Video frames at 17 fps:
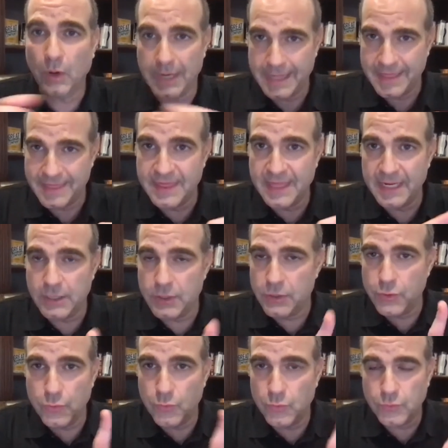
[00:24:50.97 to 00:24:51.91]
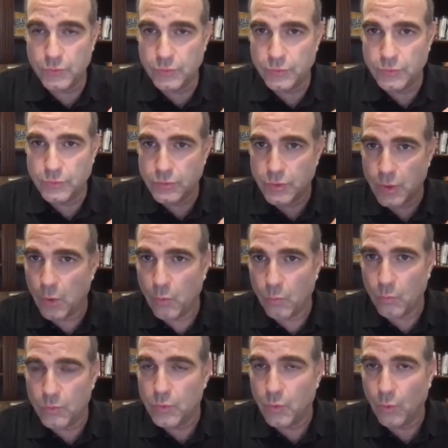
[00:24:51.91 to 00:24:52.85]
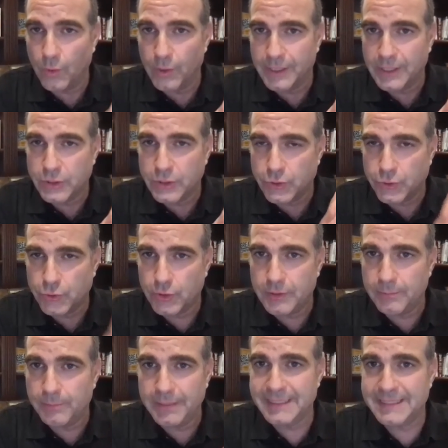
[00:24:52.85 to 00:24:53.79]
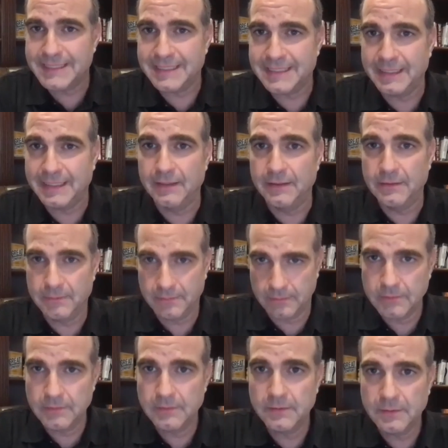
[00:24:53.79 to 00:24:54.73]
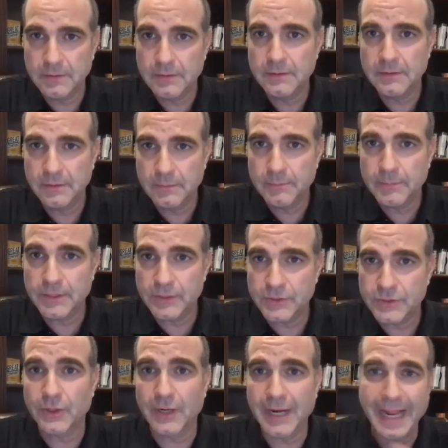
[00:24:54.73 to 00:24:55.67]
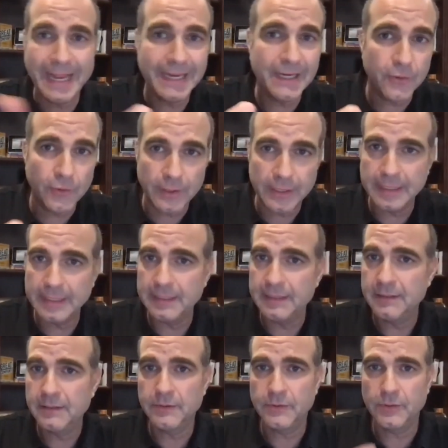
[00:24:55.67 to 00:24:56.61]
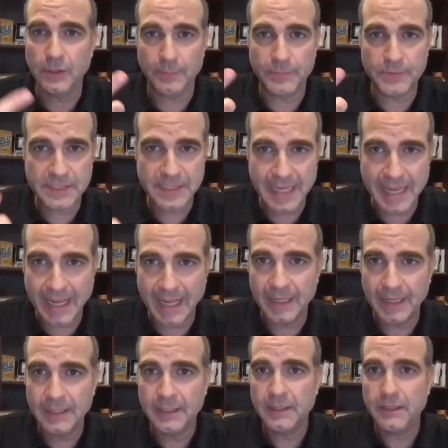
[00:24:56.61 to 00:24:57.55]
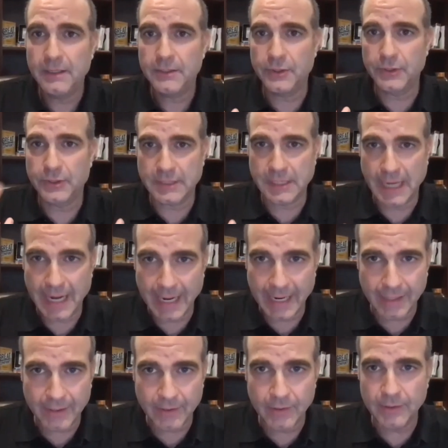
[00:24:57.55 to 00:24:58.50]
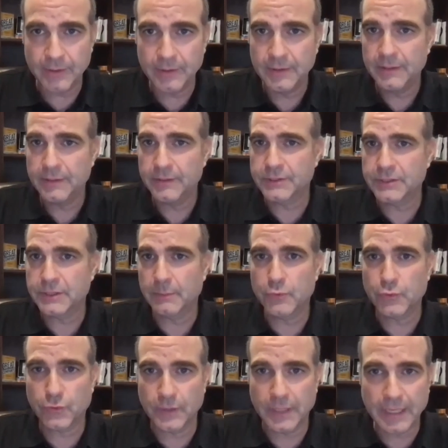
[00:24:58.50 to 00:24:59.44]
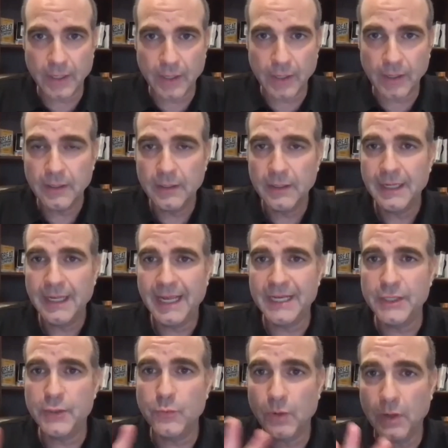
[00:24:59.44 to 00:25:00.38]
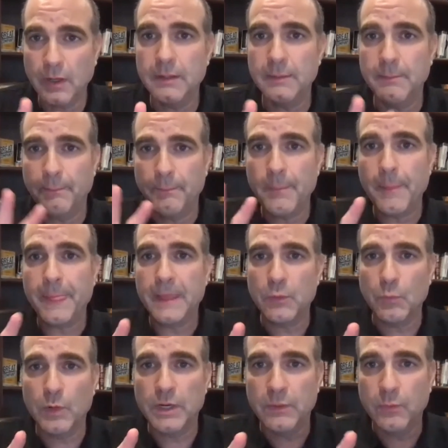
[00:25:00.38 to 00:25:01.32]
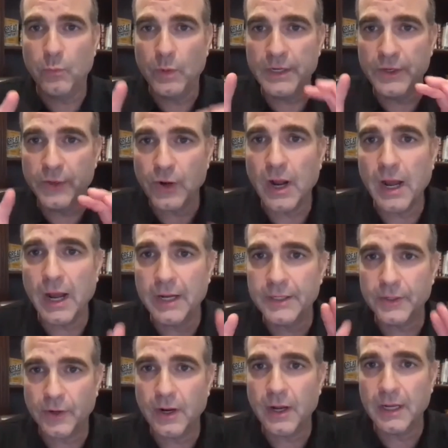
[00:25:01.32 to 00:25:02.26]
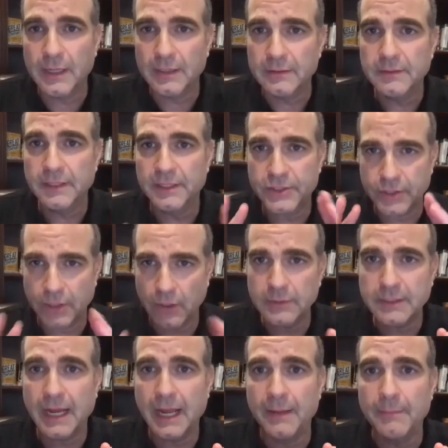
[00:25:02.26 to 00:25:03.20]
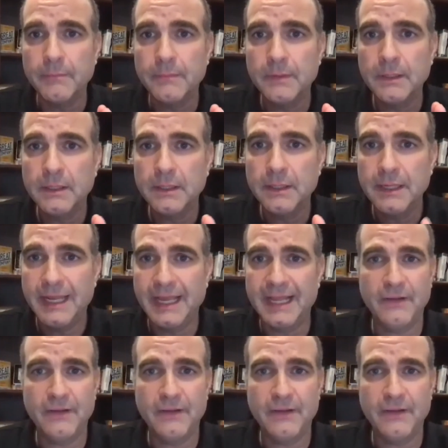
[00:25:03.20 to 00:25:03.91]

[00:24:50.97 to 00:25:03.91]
that you don't or shouldn't be seeing because you're angry, you're upset, you're tired, there's some trigger, and you want, when you're on, it's showtime. And